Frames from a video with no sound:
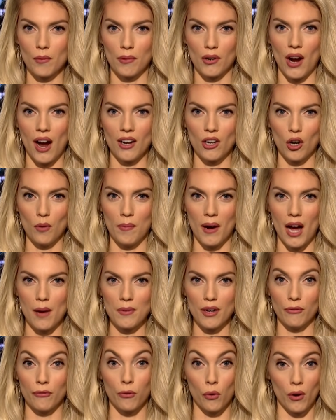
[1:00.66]
Barack
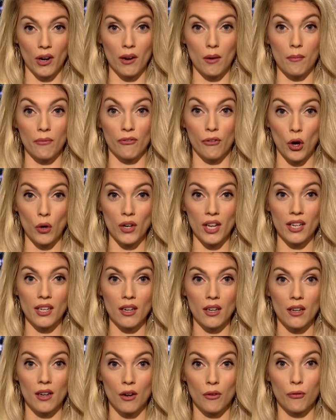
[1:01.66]
Obama voted
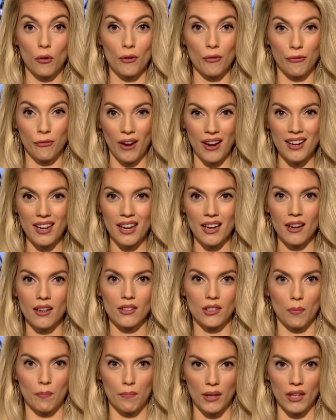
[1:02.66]
for funding
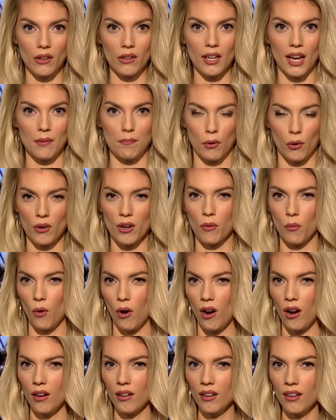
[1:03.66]
to build a border
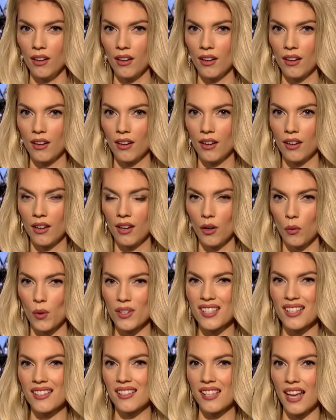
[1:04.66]
wall? Was
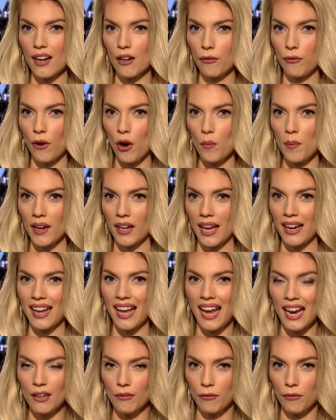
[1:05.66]
it xenophobic and
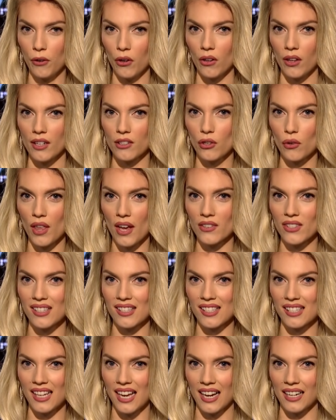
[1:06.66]
hateful in
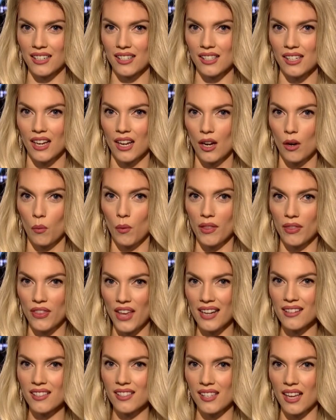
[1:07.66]
2006 when
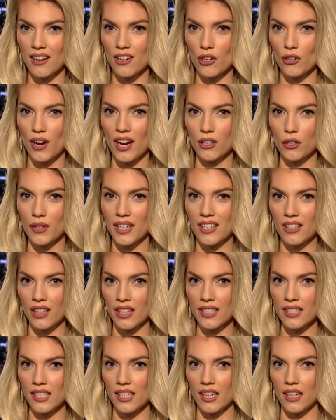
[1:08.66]
then-Senator Hillary
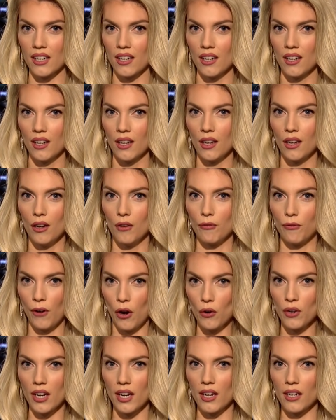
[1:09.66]
Clinton
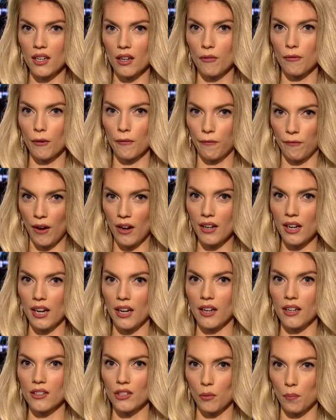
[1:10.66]
voted for
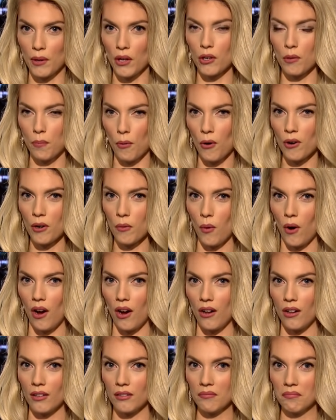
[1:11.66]
funding to build a border
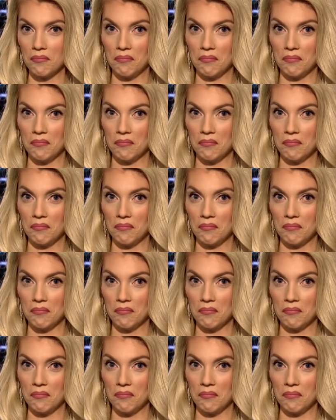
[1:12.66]
wall?